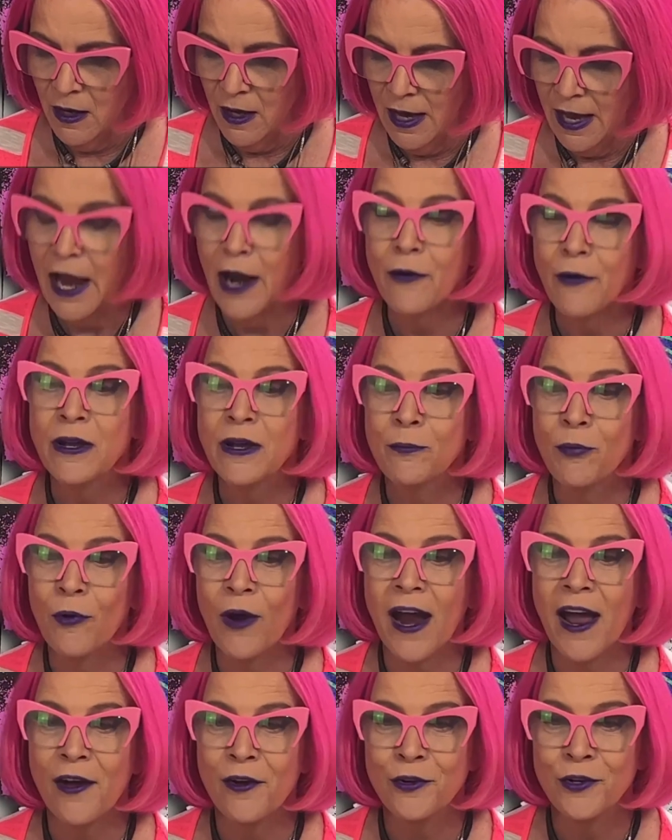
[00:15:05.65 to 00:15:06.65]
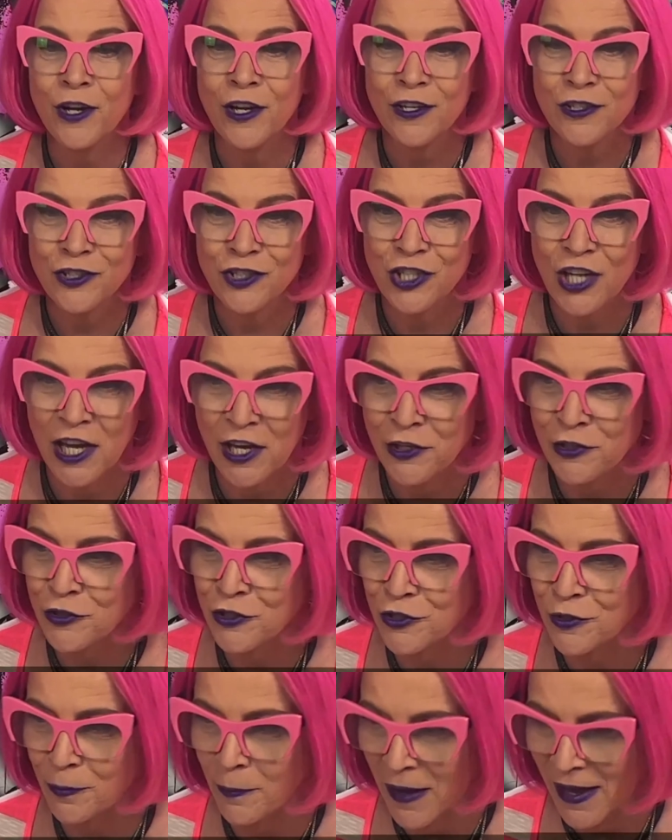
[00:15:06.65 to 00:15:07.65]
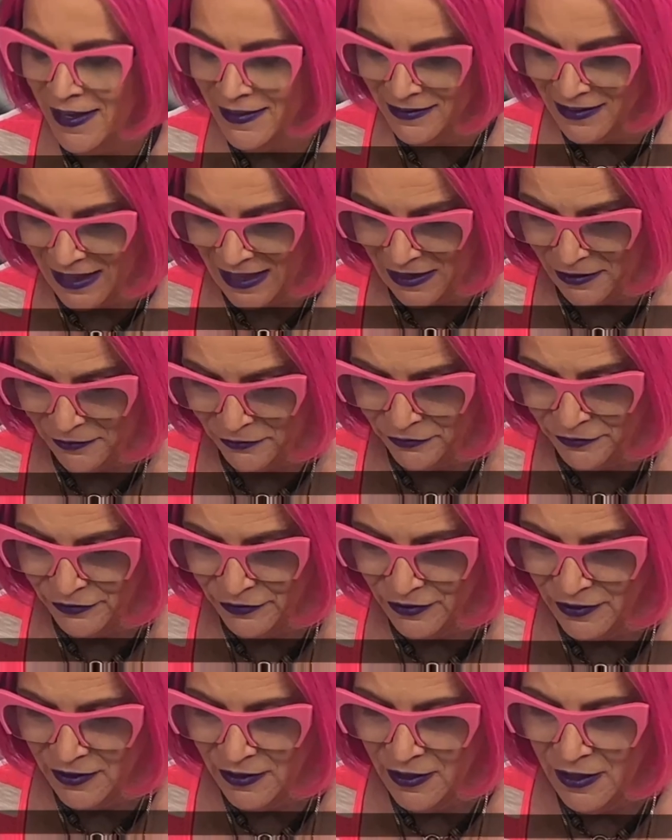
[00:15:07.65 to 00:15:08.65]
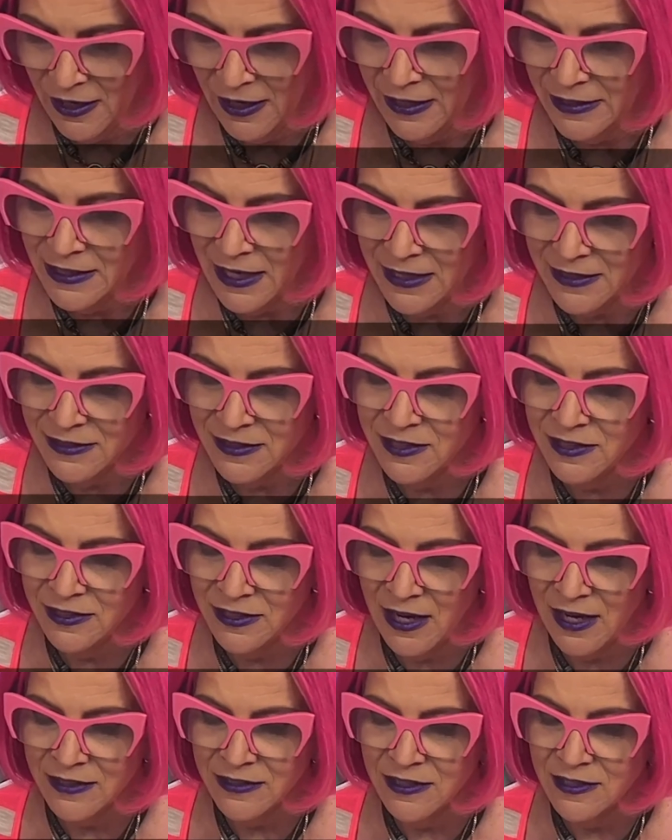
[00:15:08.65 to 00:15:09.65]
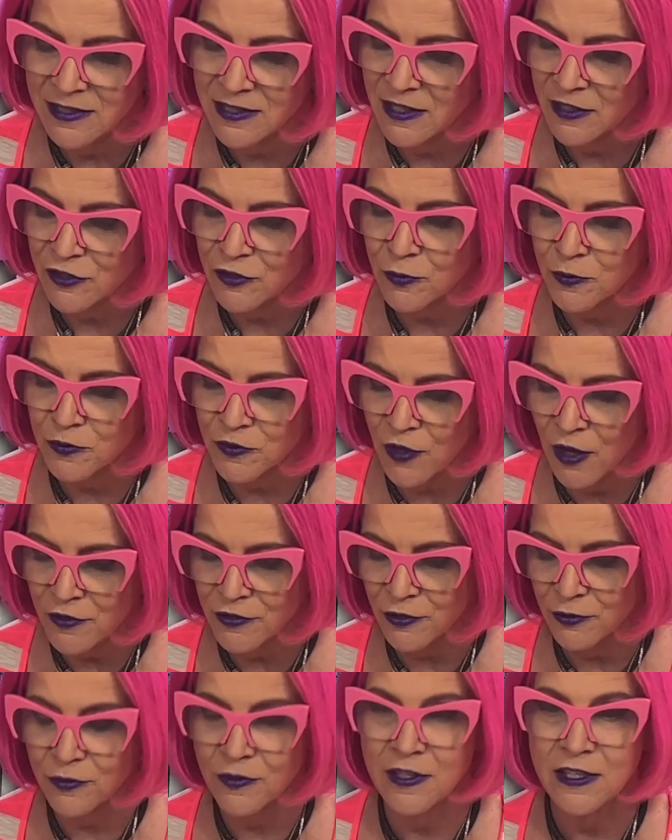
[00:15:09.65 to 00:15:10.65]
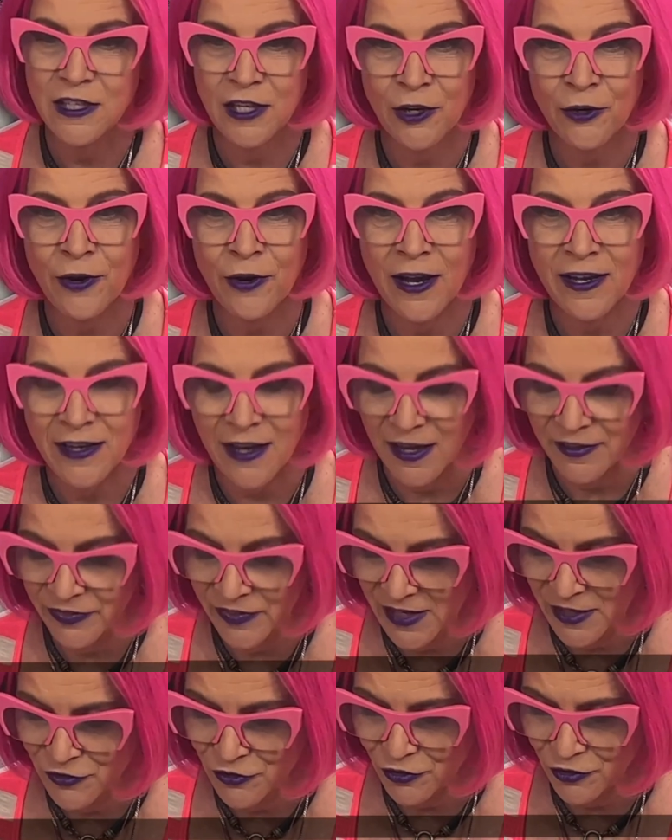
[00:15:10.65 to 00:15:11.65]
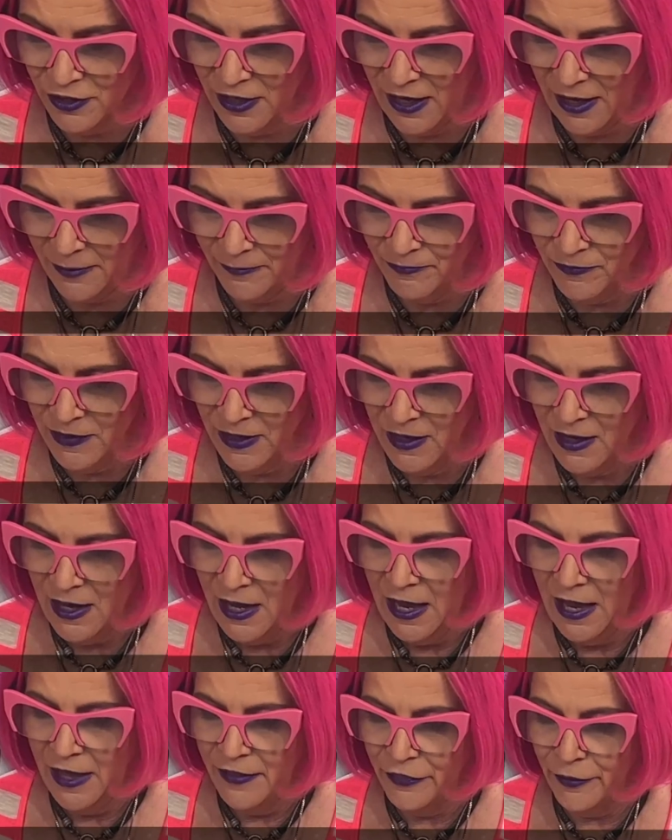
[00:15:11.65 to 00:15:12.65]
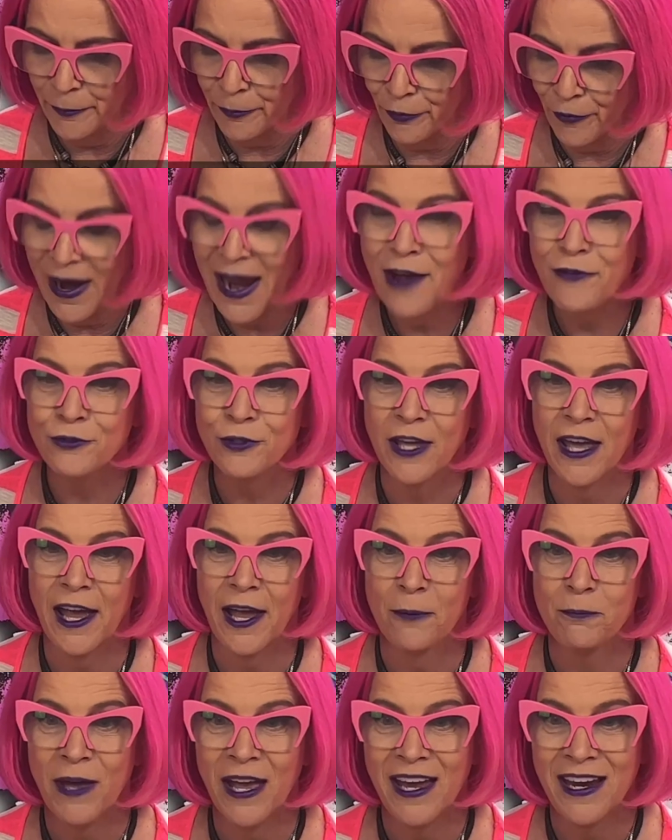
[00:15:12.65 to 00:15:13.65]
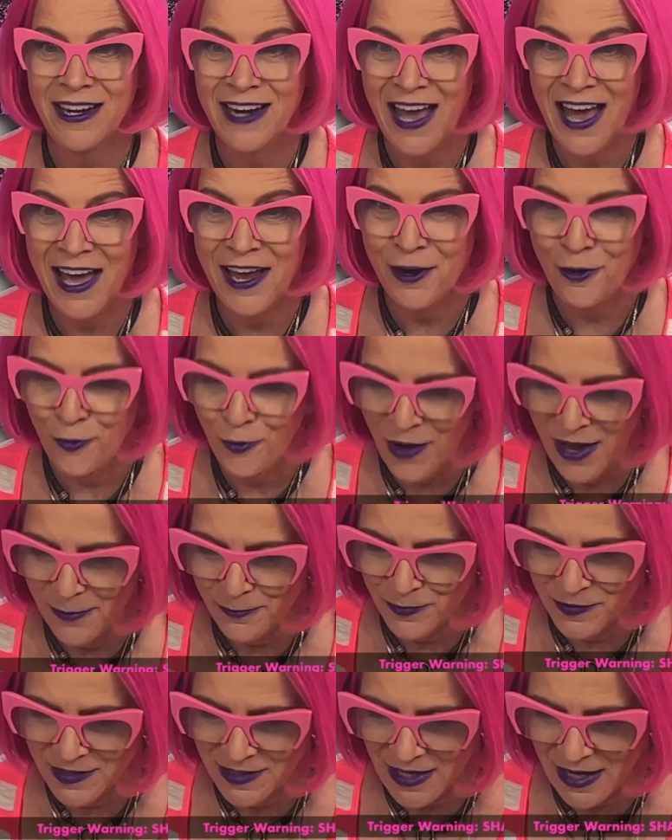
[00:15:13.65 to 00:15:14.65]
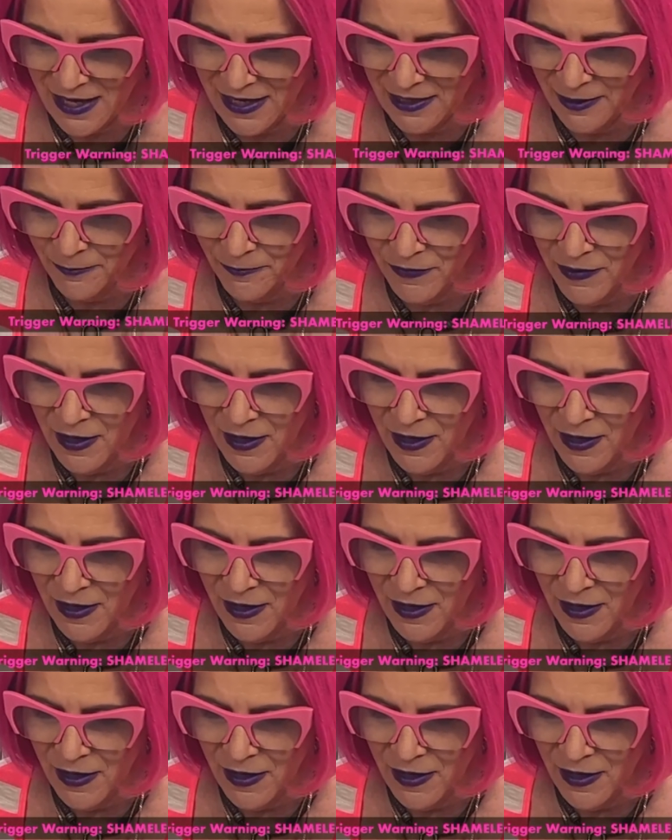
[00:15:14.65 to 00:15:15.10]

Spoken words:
Harry Brown changed my life. 1996 was also the year I got the internet, and the Brown campaign had a website.